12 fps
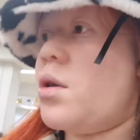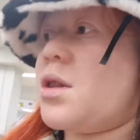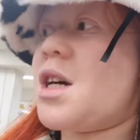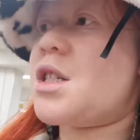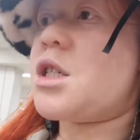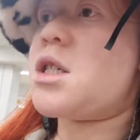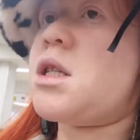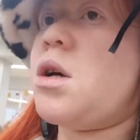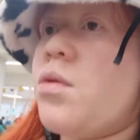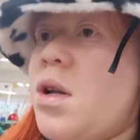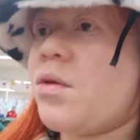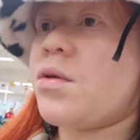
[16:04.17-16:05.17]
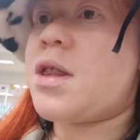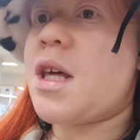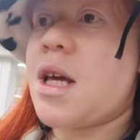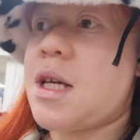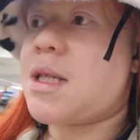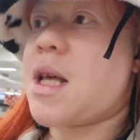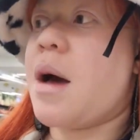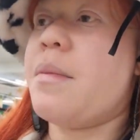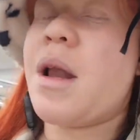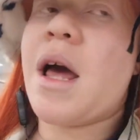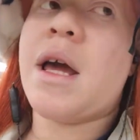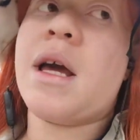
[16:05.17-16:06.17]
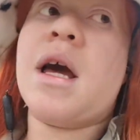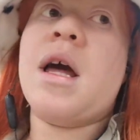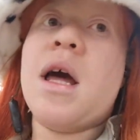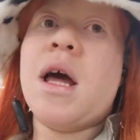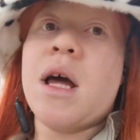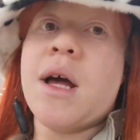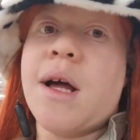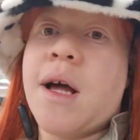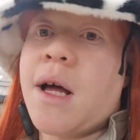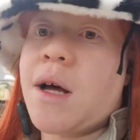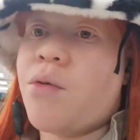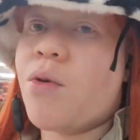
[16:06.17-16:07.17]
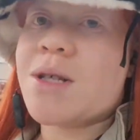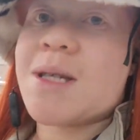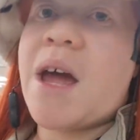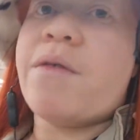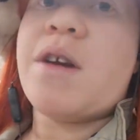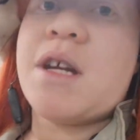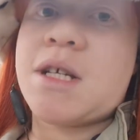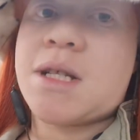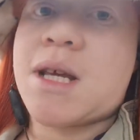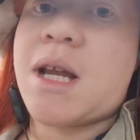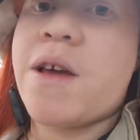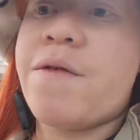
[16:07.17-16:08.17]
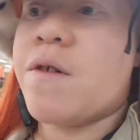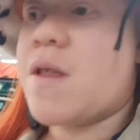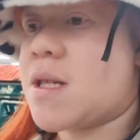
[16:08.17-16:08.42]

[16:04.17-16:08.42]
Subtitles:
There's just little things that I'm like, was I ready to live with